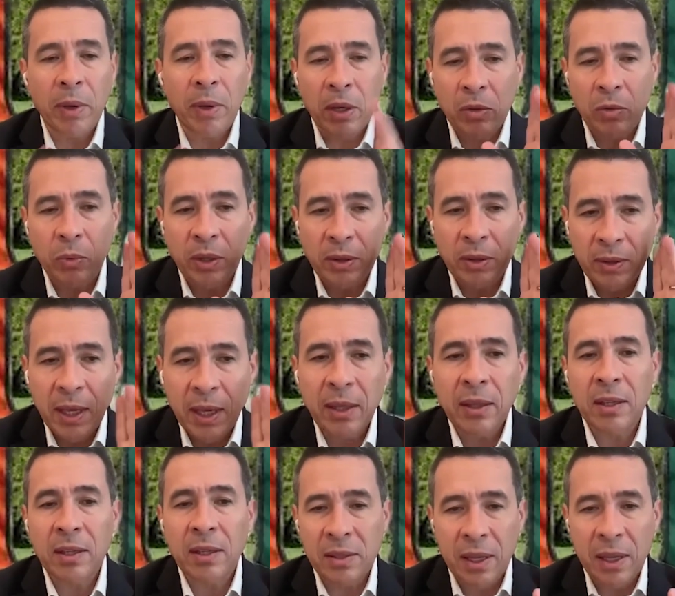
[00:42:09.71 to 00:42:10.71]
because we
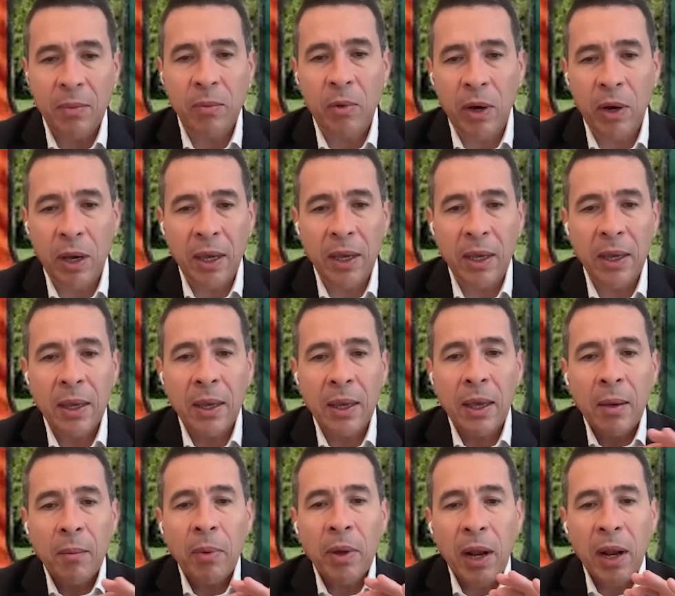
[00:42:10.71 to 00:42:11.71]
think the same way.
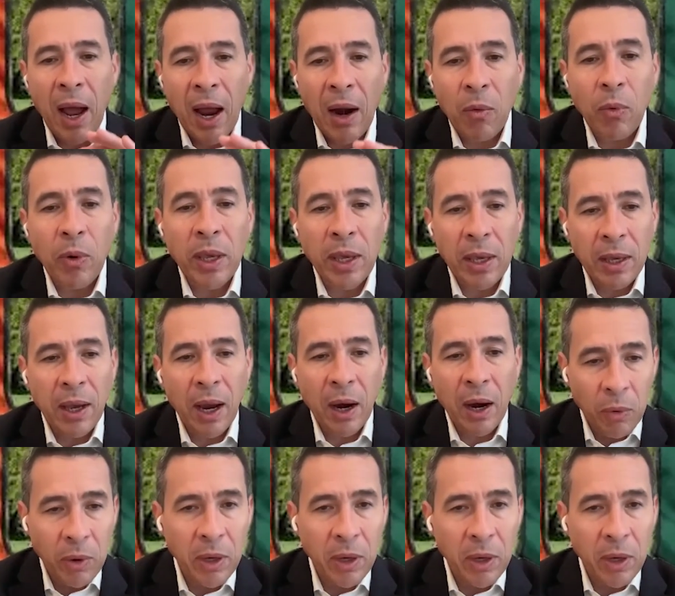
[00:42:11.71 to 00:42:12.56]
But are we?